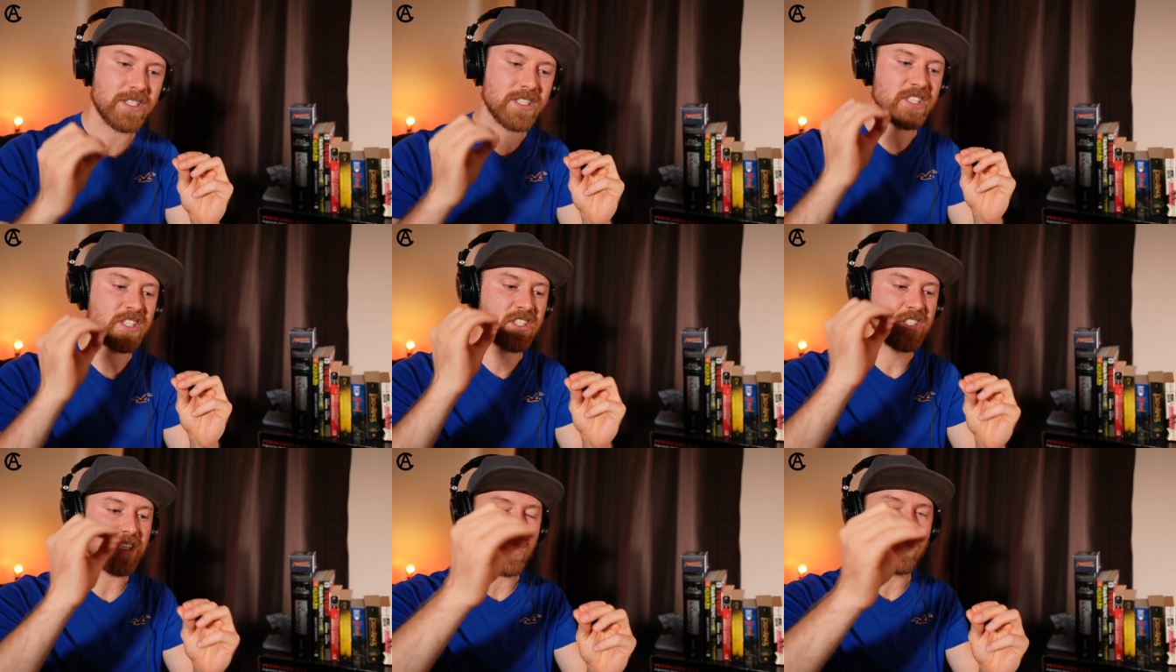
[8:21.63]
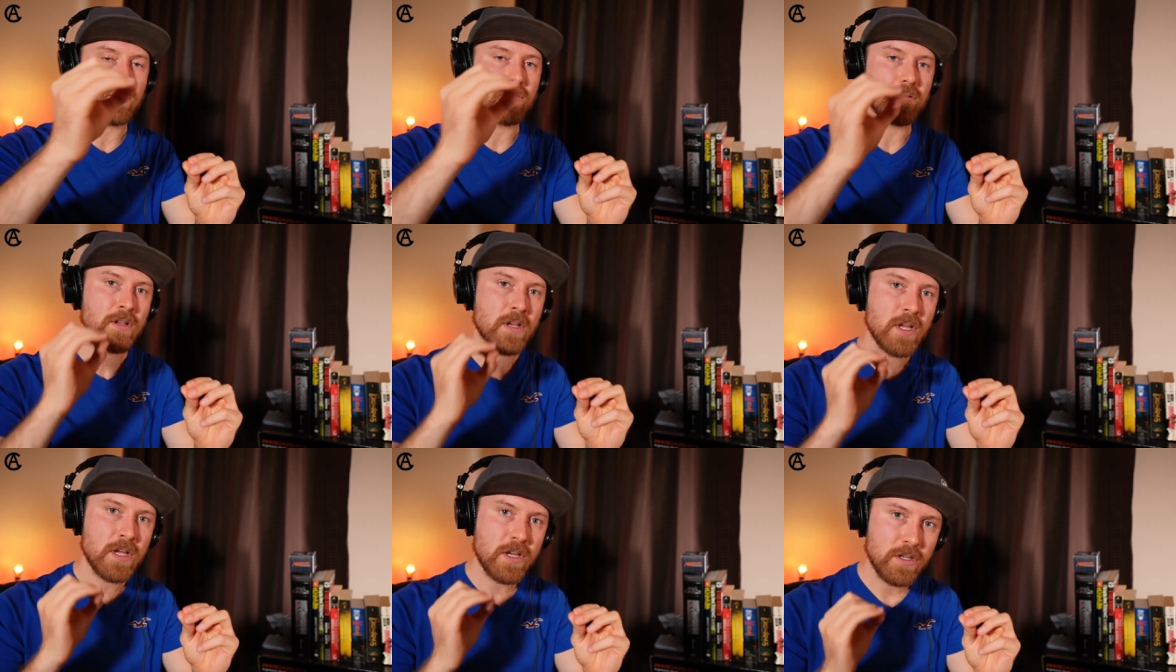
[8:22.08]
the
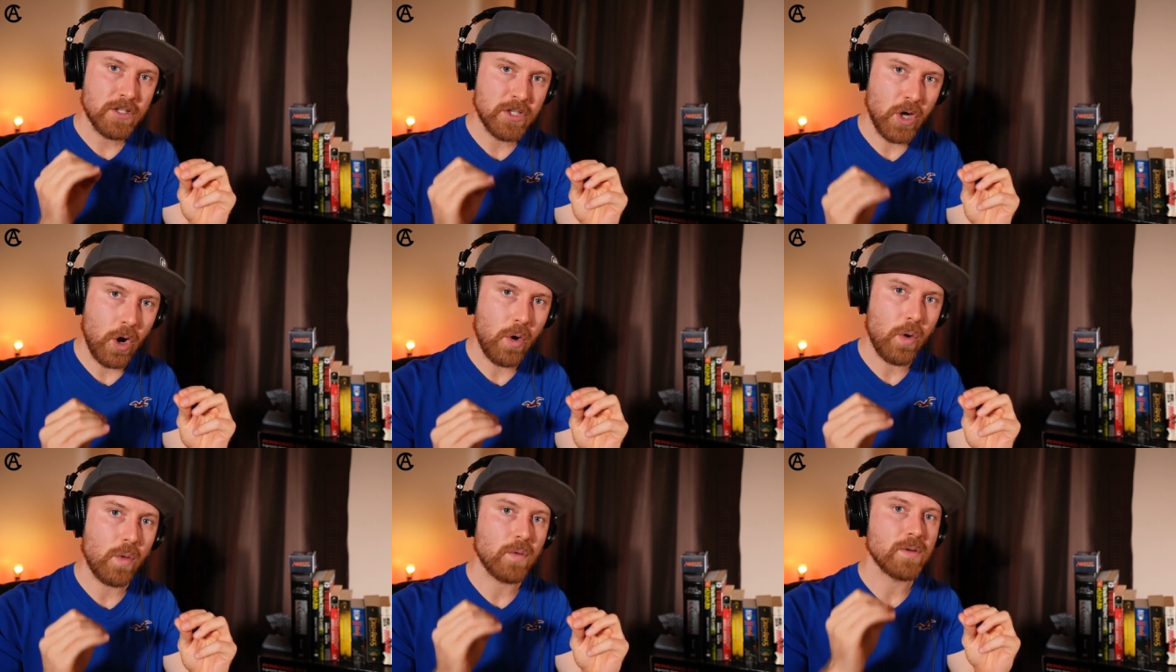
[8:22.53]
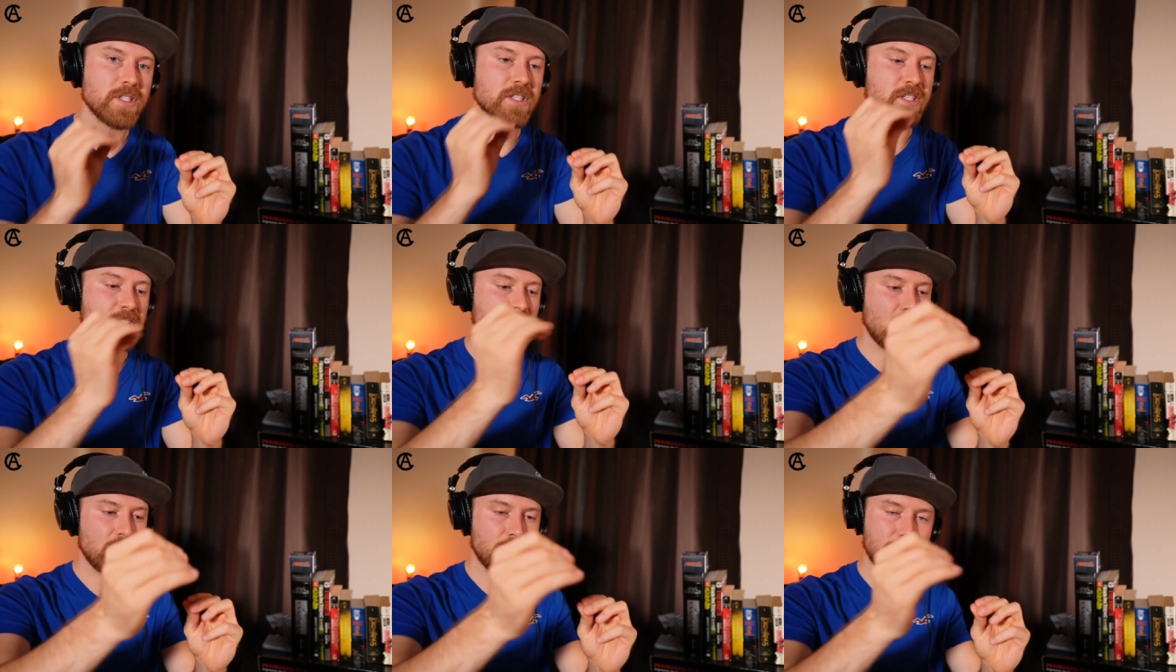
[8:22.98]
subtle tones, the
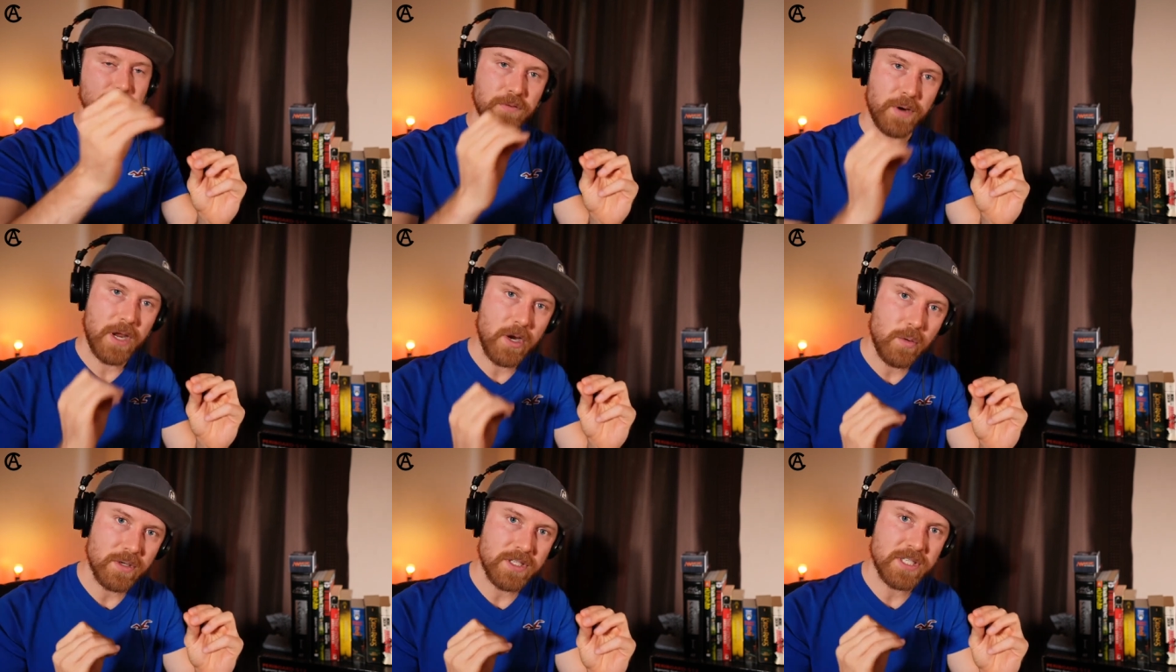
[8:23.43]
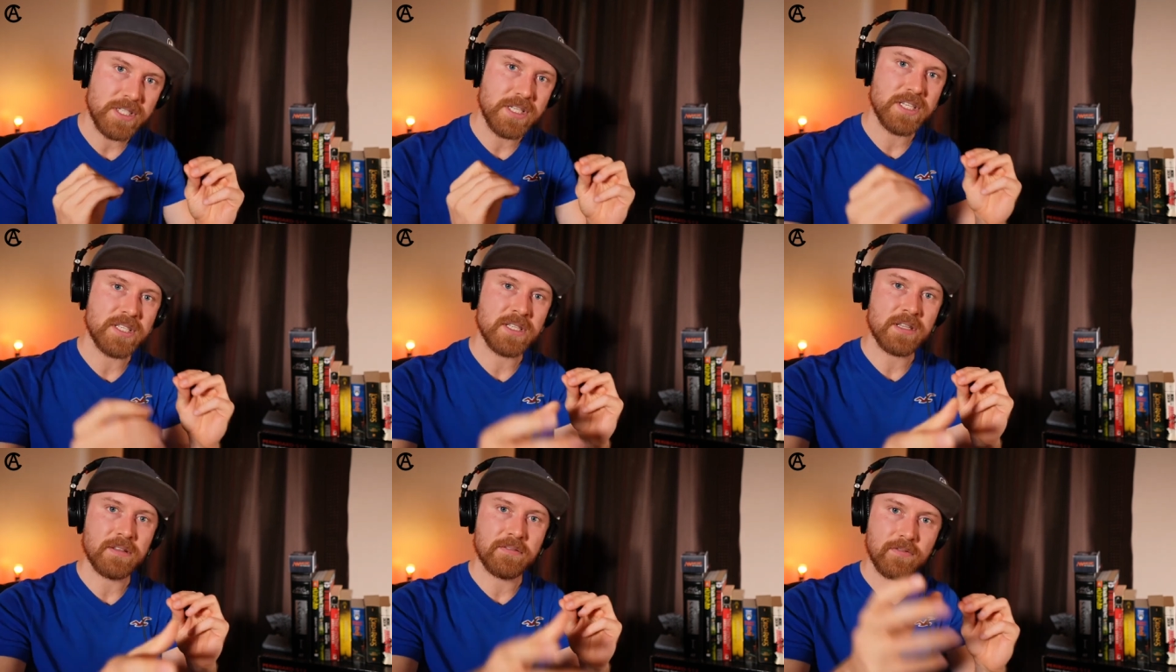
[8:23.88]
subtle
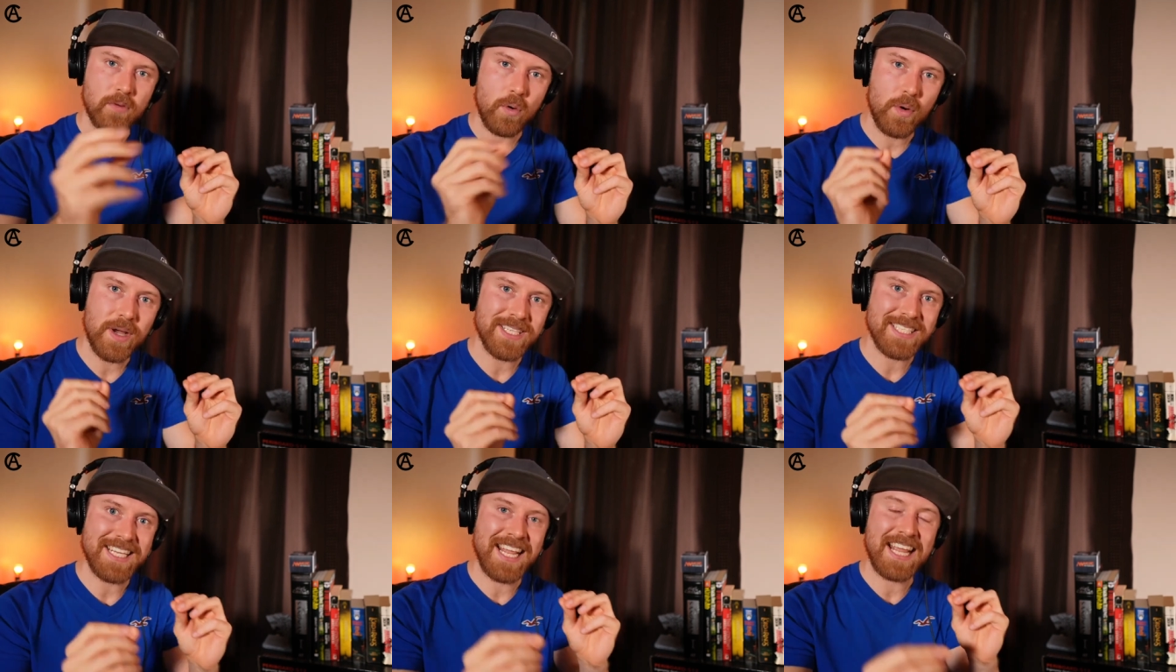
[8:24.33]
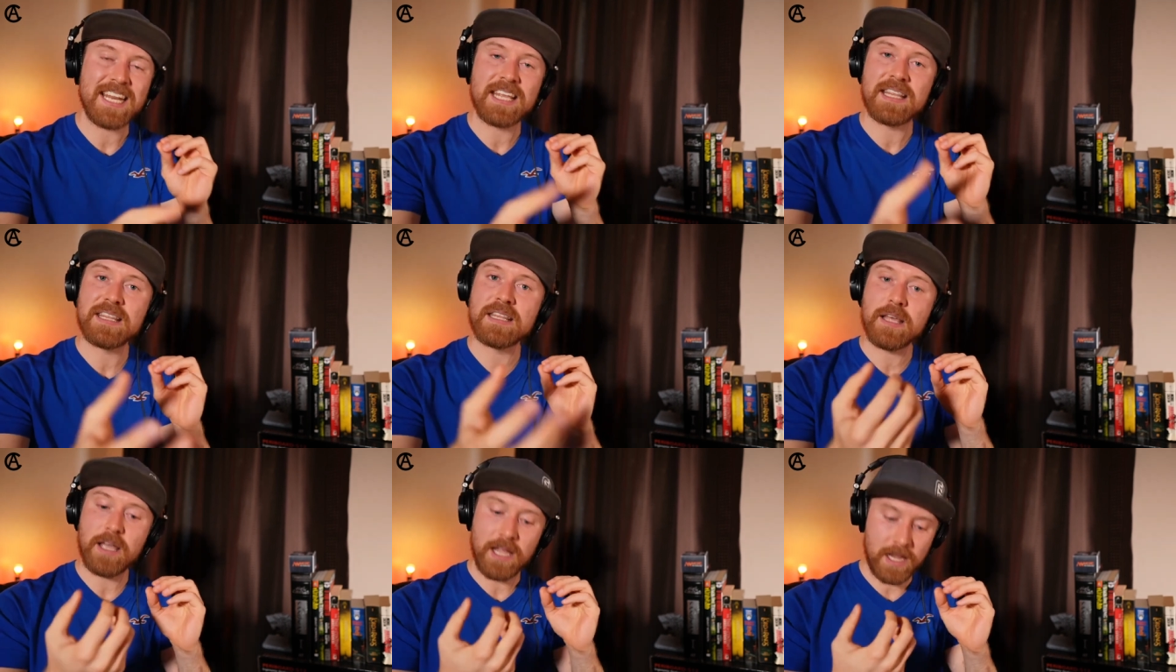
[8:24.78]
frequencies in the voice and
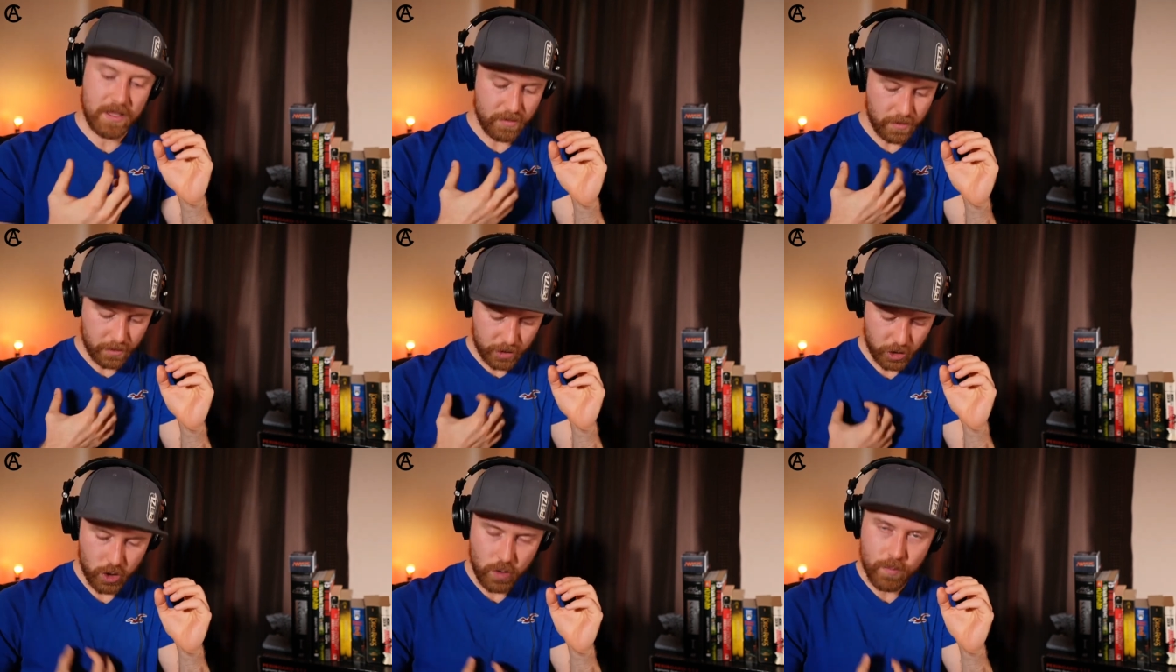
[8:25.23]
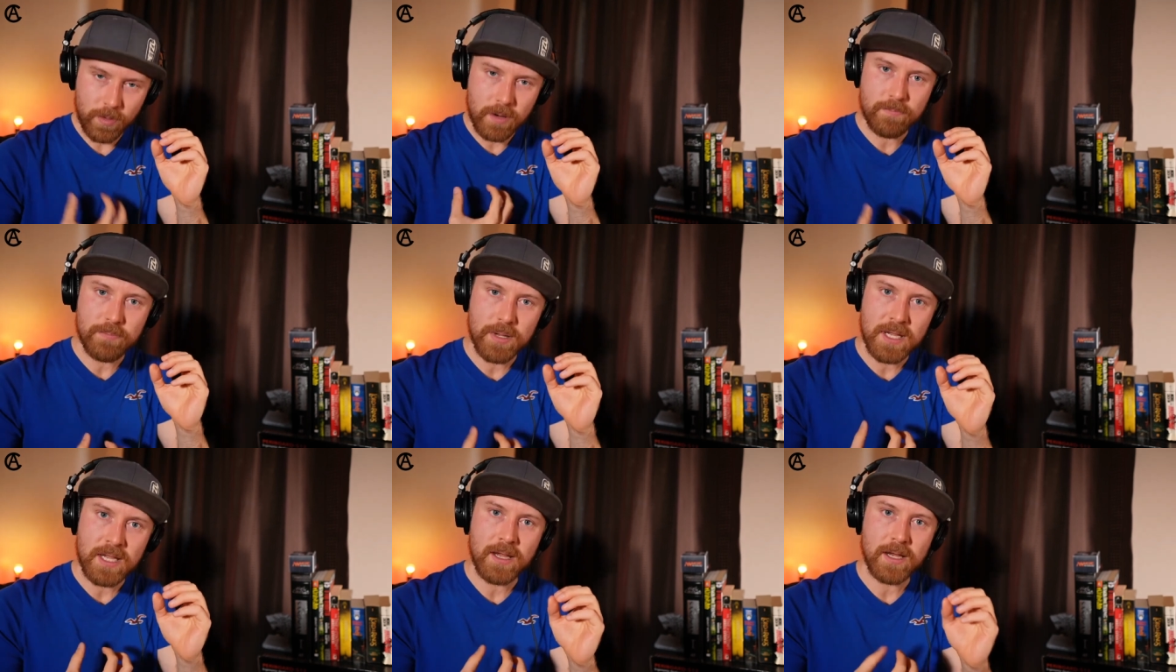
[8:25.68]
in the in the
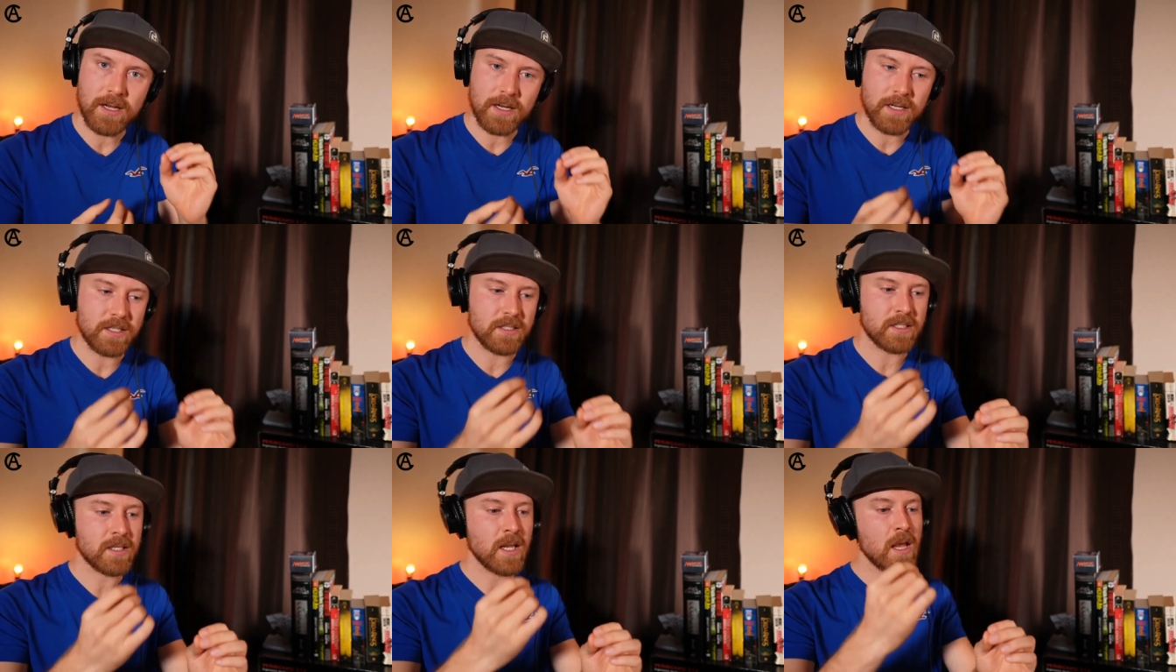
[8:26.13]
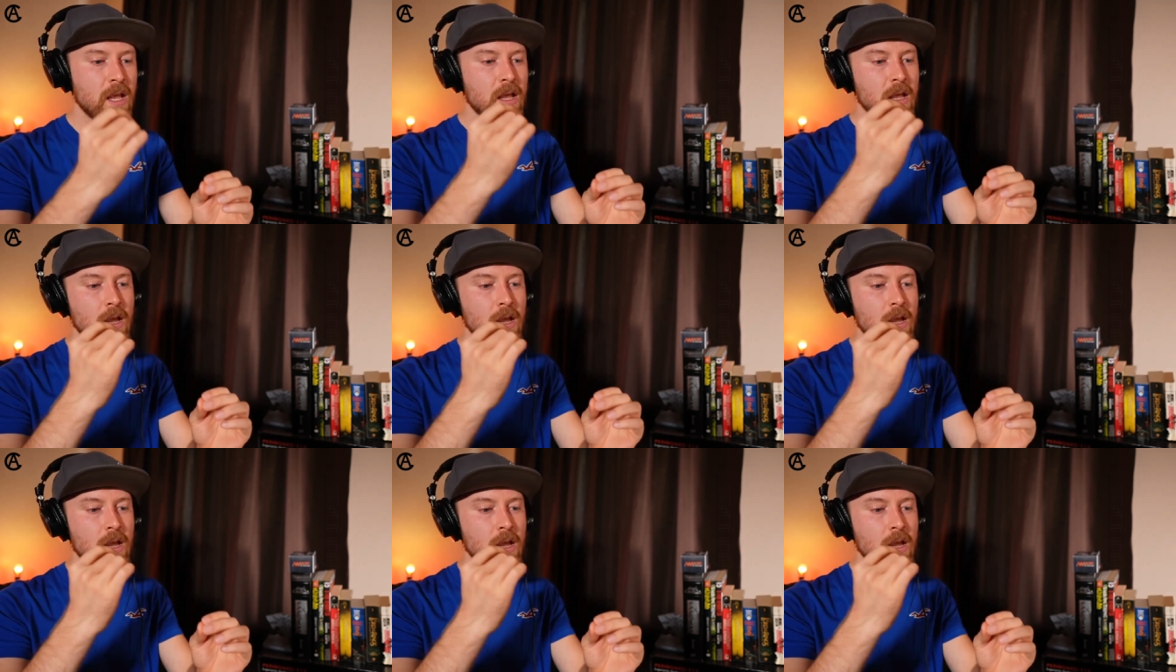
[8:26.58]
human being. Because